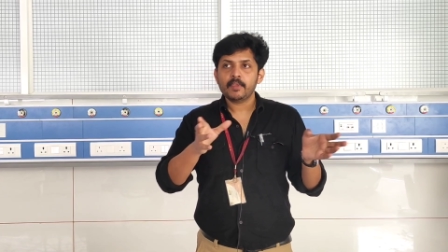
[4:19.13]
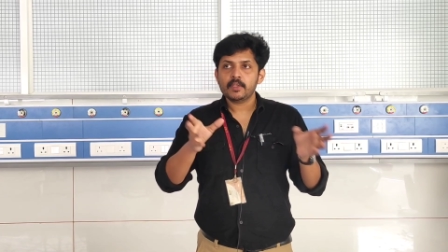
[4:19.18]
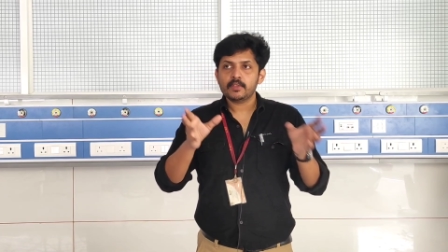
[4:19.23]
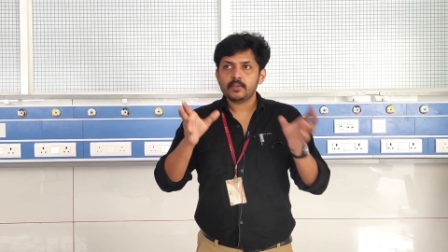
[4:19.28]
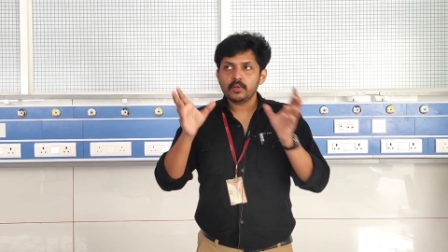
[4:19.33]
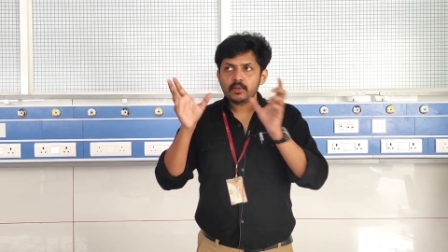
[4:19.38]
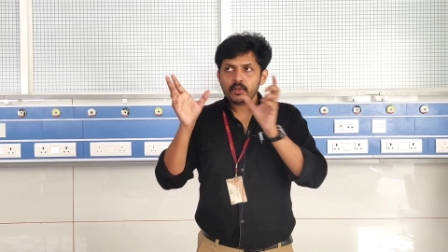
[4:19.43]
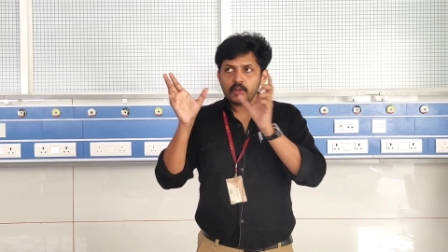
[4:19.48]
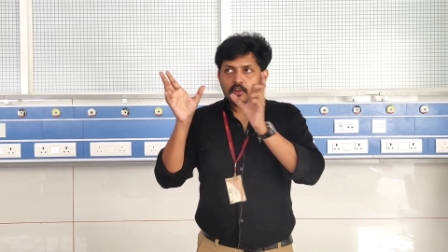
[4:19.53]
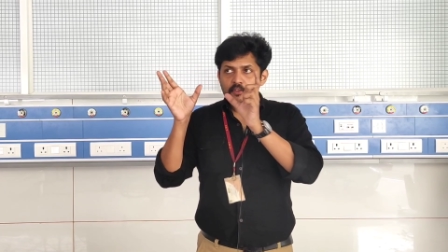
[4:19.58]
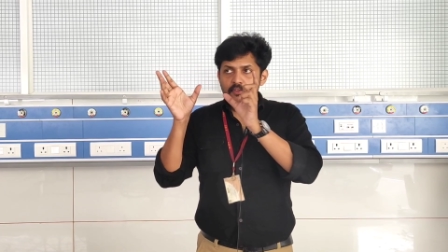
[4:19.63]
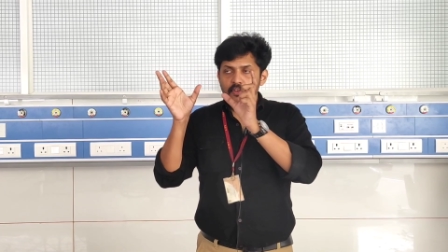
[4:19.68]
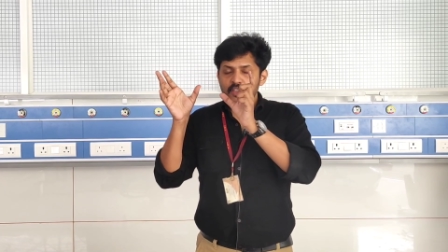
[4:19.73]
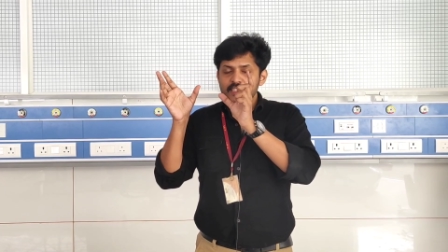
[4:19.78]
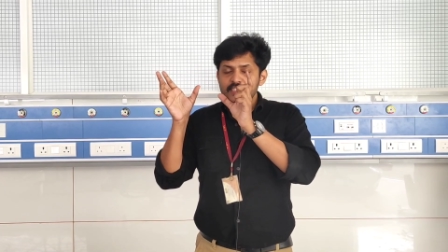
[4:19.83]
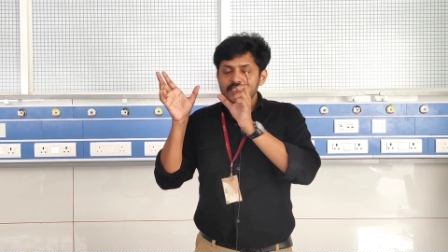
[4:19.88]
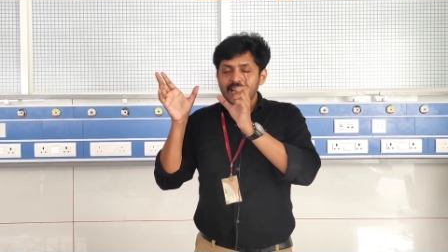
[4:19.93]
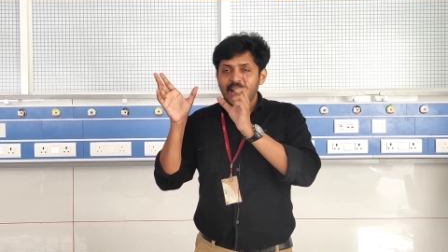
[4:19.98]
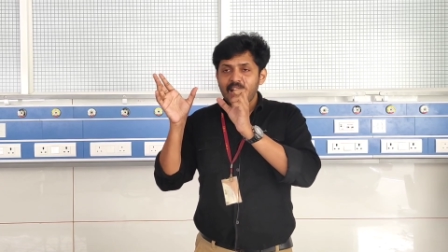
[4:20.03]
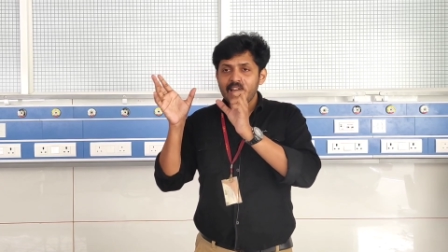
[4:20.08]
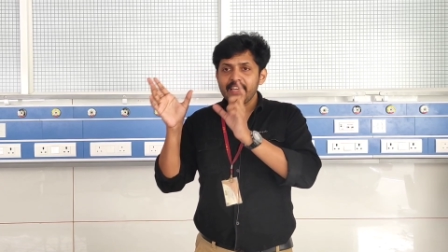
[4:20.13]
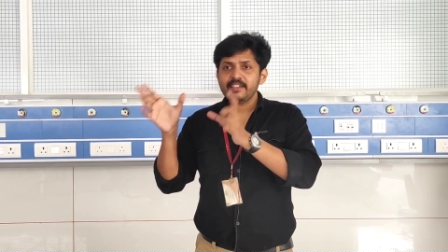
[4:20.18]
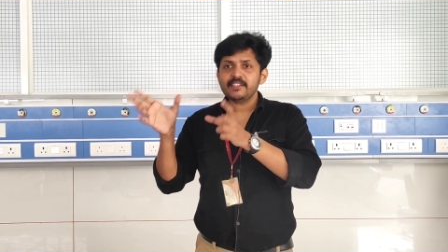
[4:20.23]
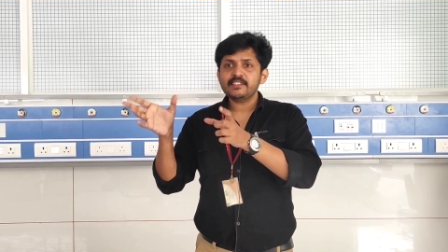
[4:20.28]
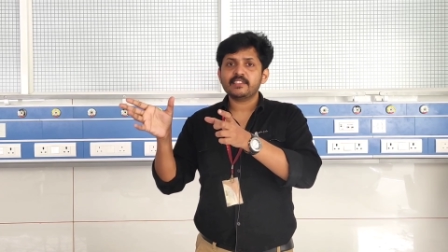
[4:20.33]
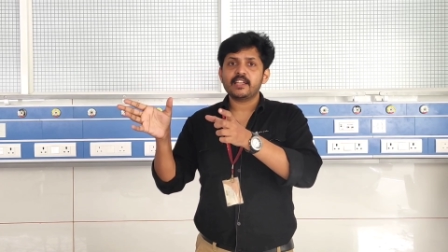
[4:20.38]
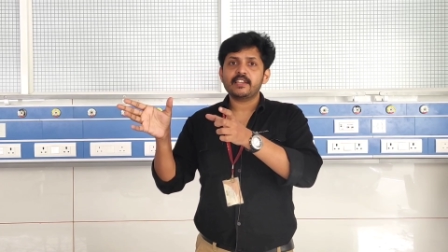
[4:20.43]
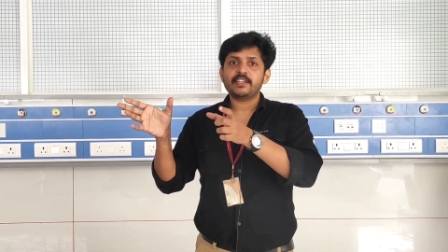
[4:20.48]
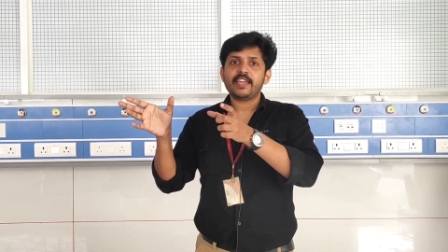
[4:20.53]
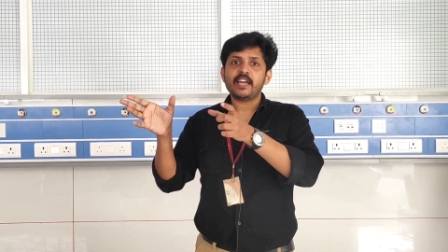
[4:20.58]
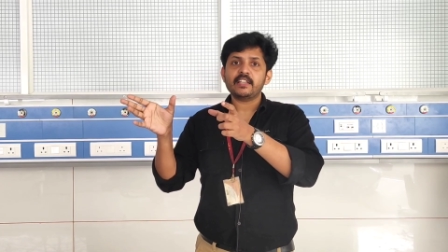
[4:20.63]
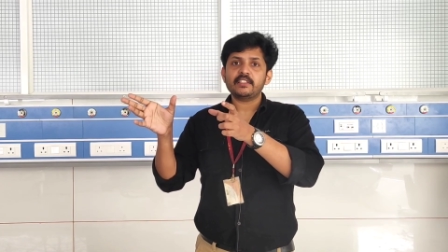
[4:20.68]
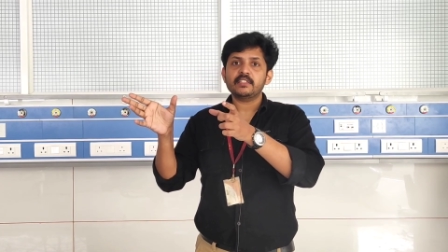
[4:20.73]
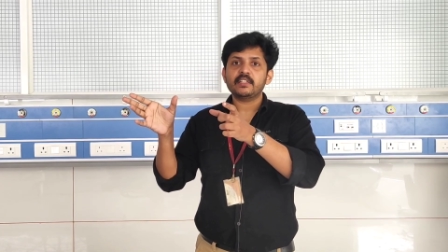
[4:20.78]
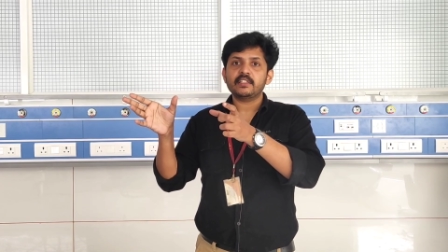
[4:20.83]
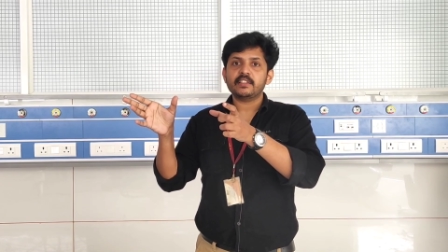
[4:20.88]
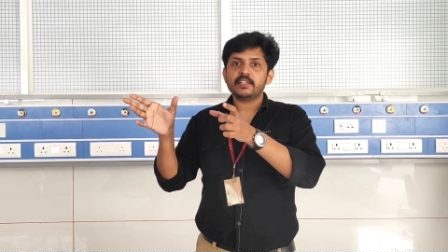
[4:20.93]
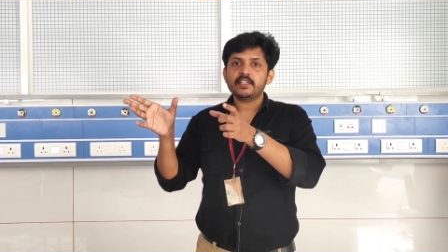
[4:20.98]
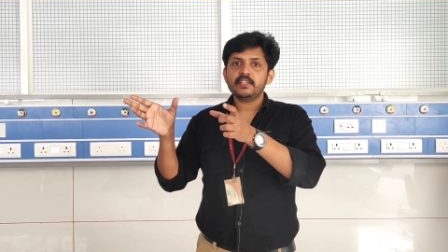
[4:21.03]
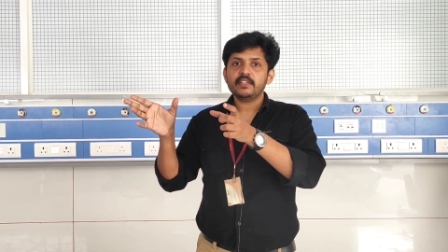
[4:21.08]
So, for this high risk
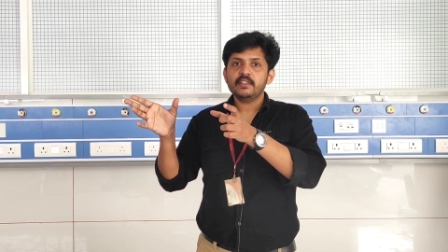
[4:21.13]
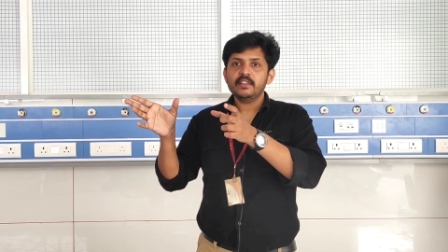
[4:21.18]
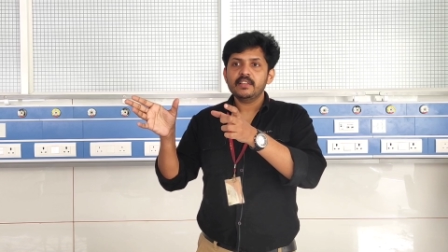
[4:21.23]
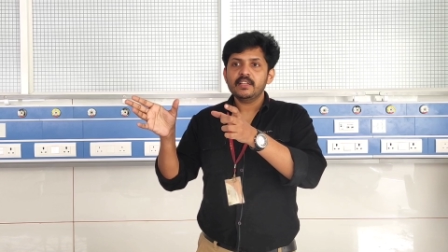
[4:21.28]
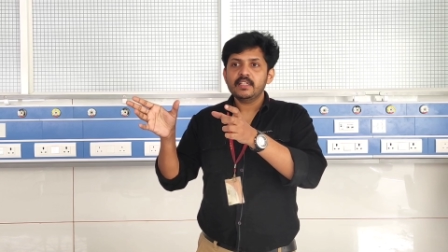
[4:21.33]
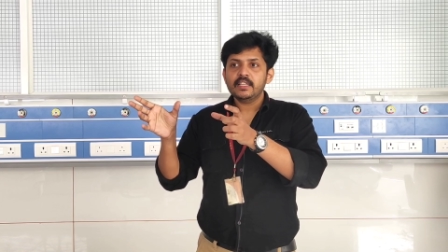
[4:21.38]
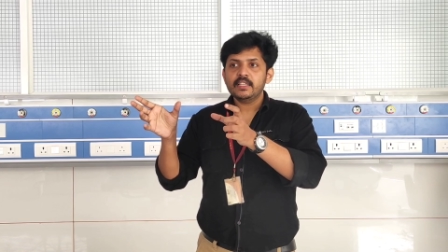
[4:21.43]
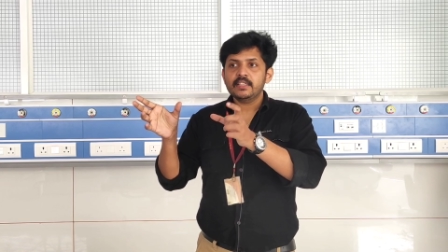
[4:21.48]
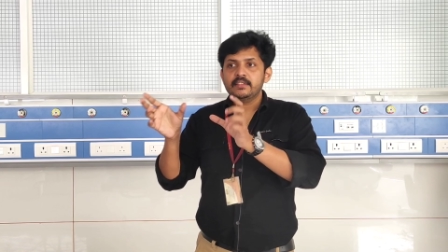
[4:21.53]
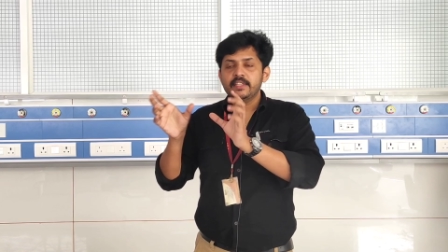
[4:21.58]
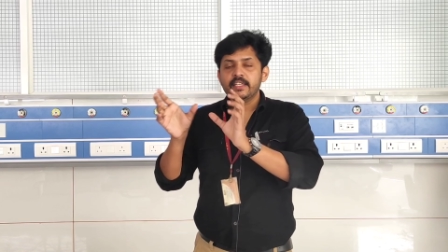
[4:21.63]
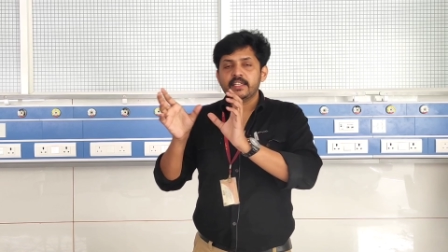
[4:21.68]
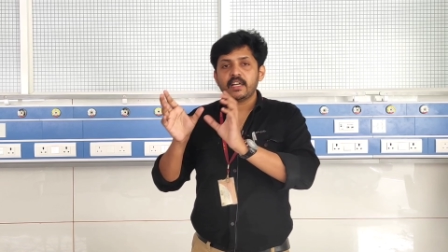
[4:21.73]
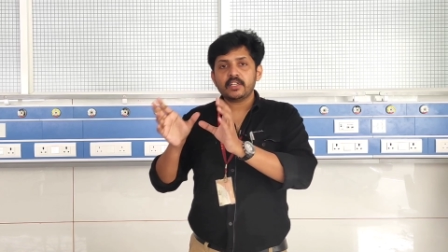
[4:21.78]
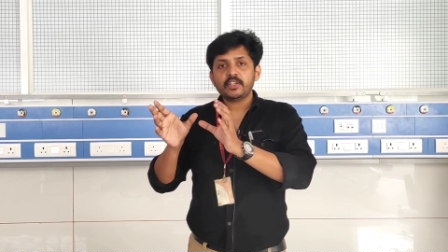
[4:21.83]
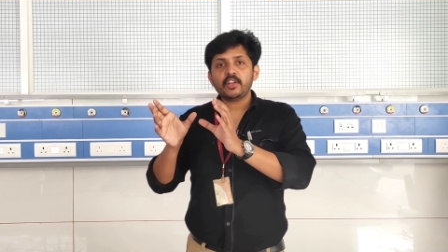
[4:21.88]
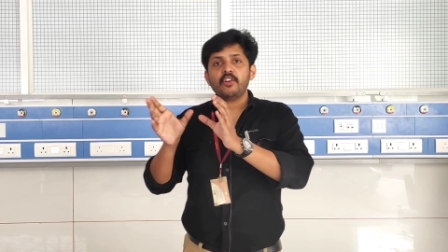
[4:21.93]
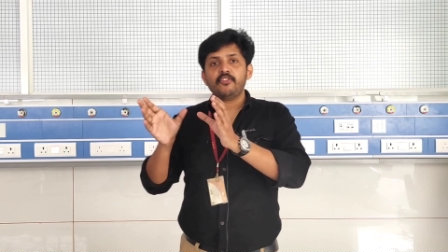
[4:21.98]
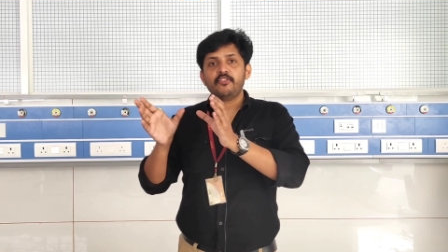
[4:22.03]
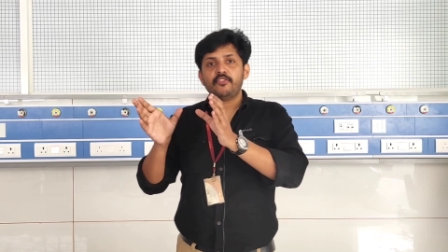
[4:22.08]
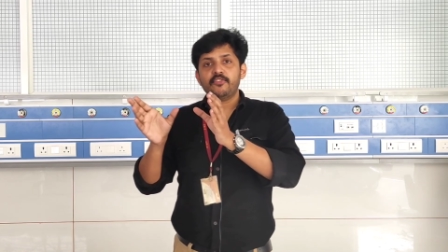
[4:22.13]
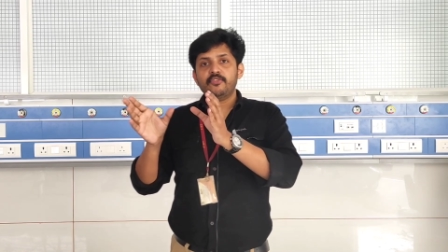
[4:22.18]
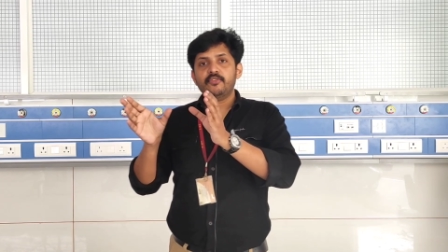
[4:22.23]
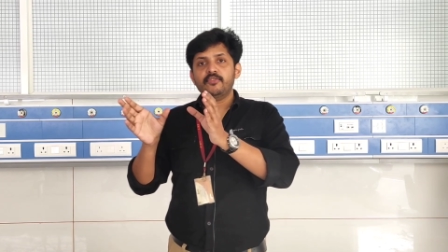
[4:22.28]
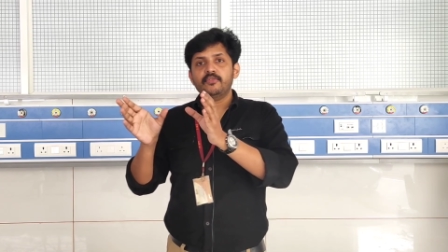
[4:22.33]
category, the cutoff